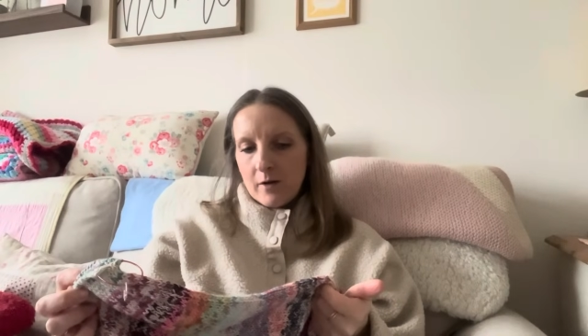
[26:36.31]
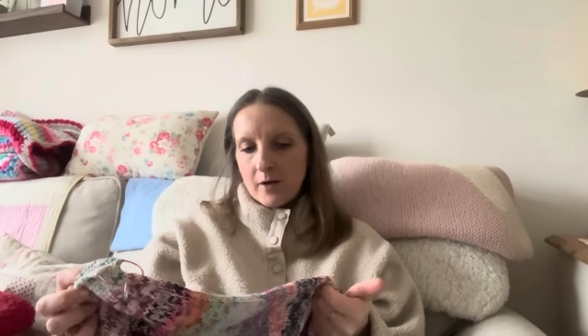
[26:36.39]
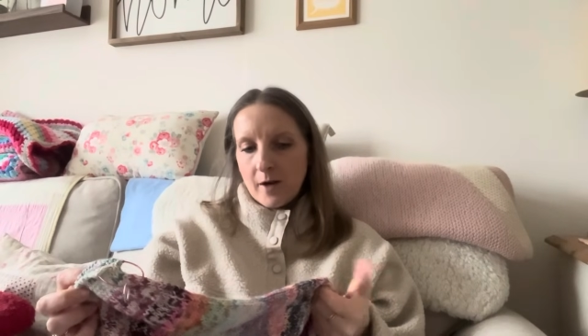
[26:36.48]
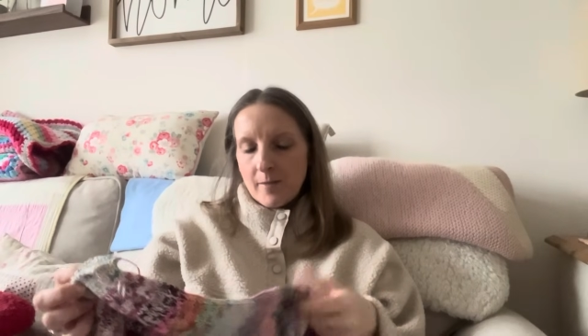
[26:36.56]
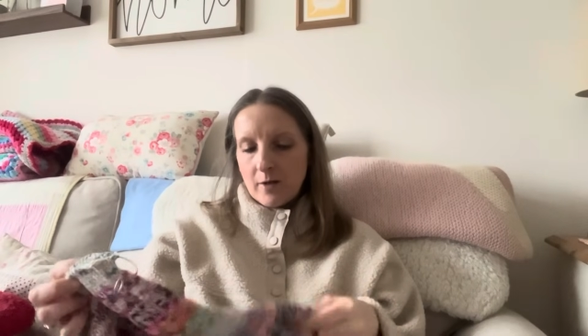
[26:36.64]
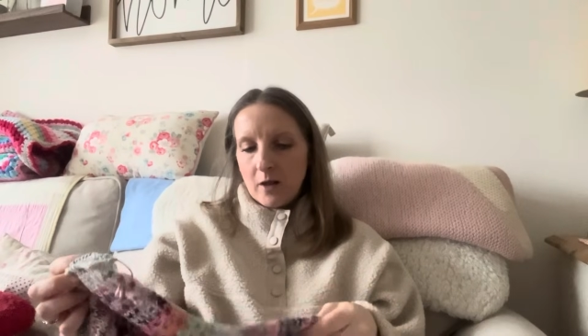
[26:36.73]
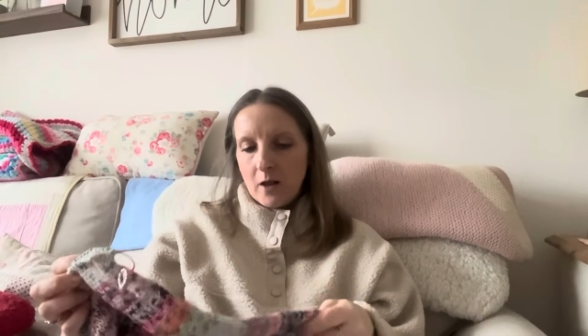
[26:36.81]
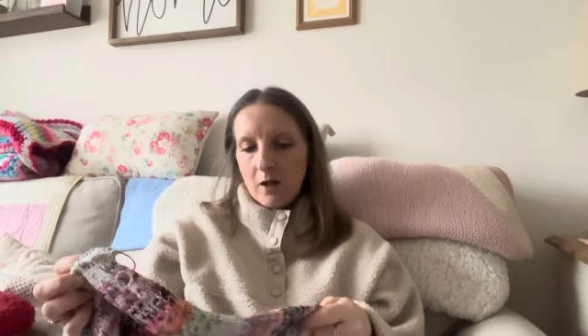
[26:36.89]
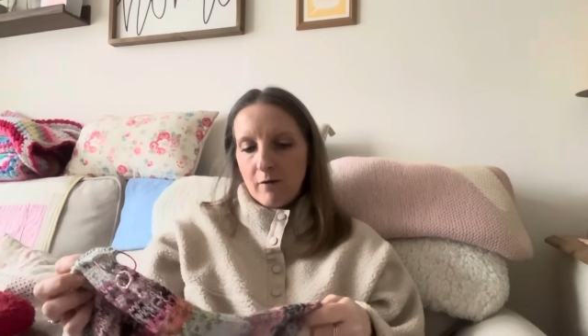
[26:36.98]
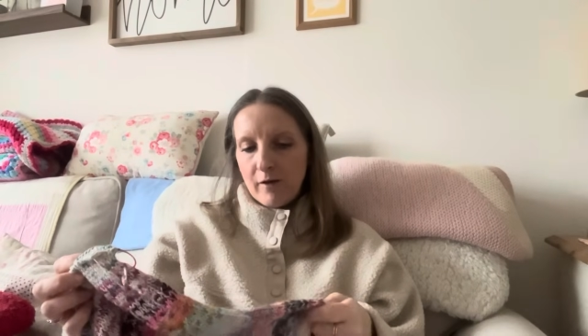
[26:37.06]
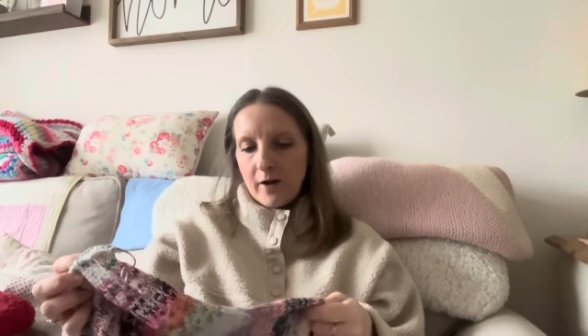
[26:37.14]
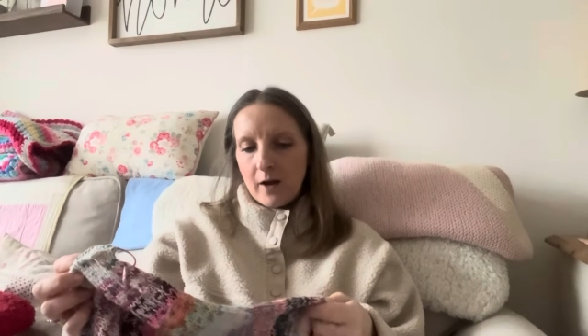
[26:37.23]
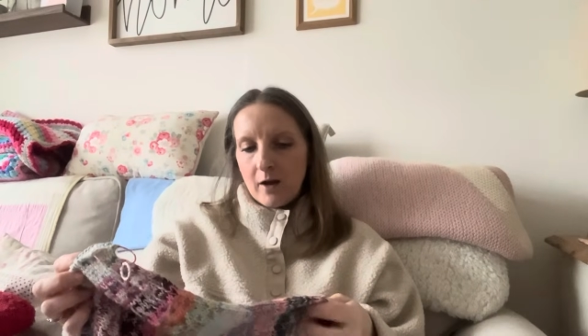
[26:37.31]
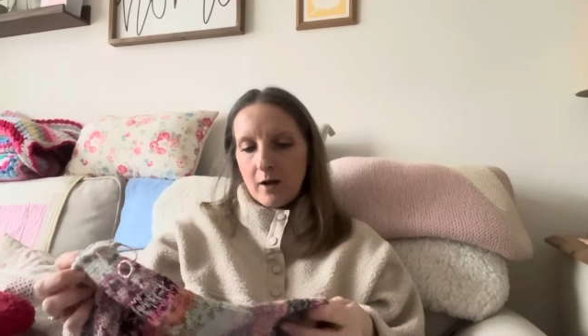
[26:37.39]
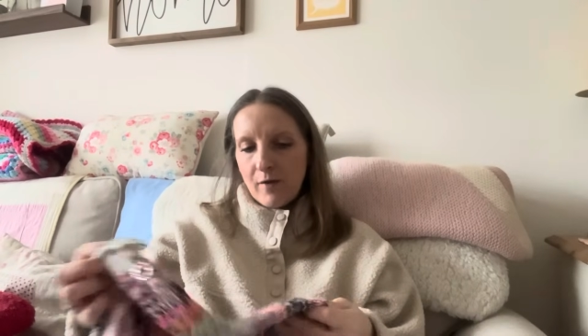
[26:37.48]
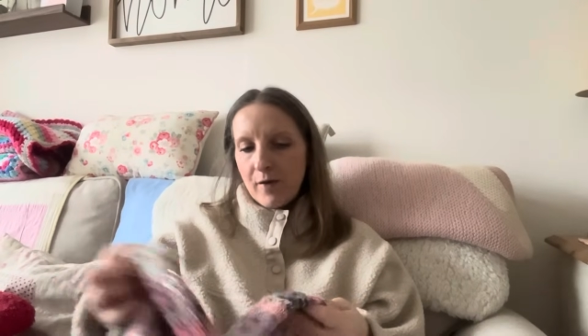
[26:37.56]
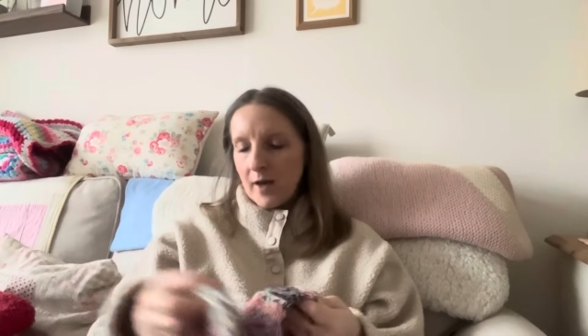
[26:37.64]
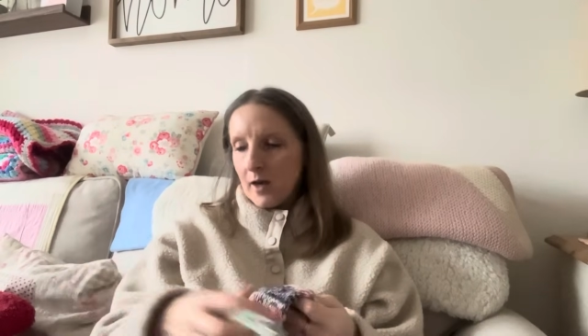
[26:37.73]
I'm loving it. I
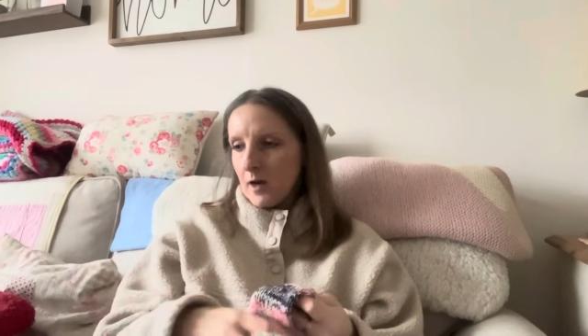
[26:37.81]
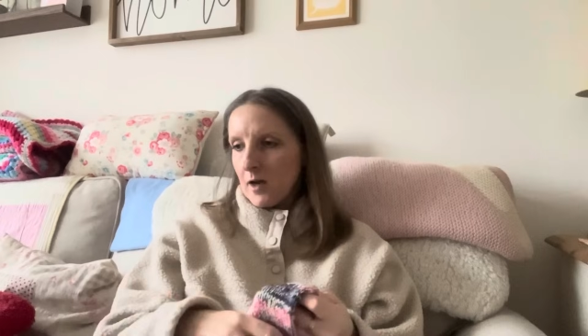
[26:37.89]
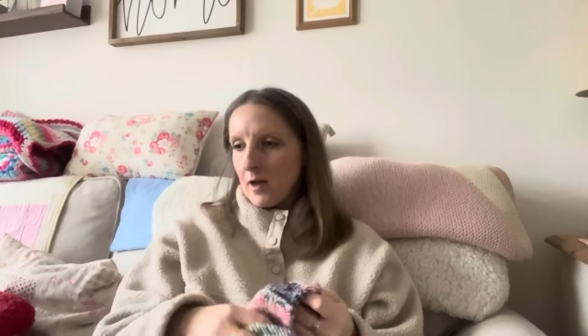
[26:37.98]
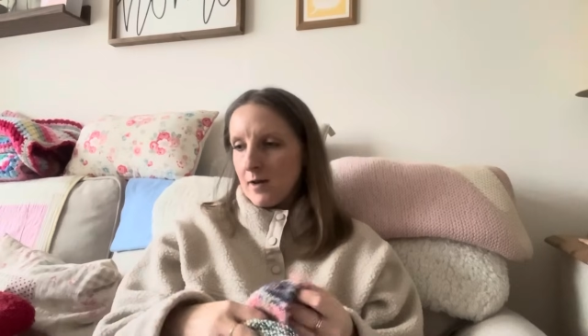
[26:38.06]
think I